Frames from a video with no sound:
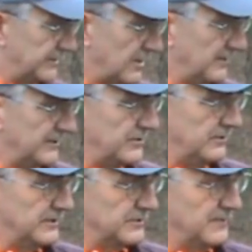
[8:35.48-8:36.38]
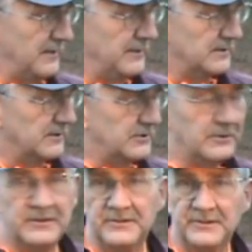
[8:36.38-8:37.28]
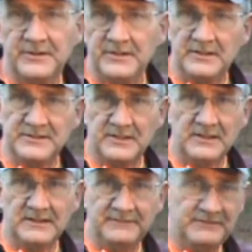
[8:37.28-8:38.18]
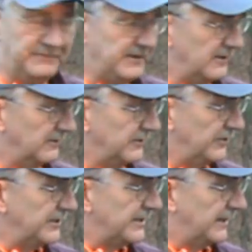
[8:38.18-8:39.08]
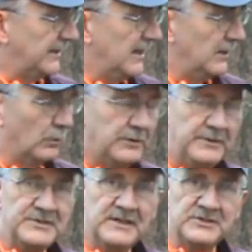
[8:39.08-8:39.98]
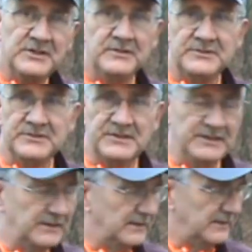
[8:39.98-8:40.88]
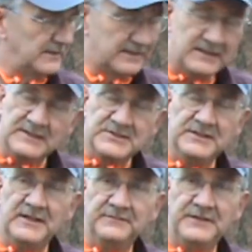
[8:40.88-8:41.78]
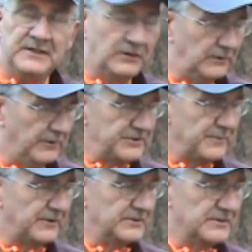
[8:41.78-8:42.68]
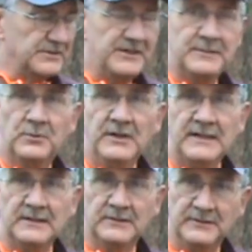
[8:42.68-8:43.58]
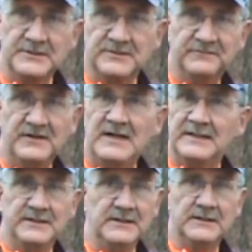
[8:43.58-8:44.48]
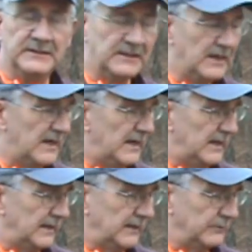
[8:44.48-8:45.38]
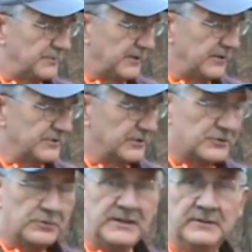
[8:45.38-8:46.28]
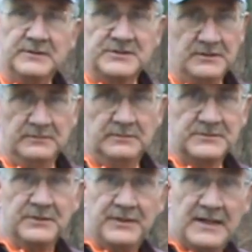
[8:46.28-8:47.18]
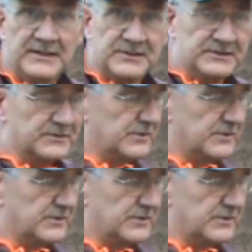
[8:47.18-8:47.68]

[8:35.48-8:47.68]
You saw me shoot this maybe at the 230-yard target. I have a video doing that. One reason I chose this gun, and I think I said in that video, it wasn't because it's an Ed Brown, although that's a fine gun. It was because the trigger is so nice. It's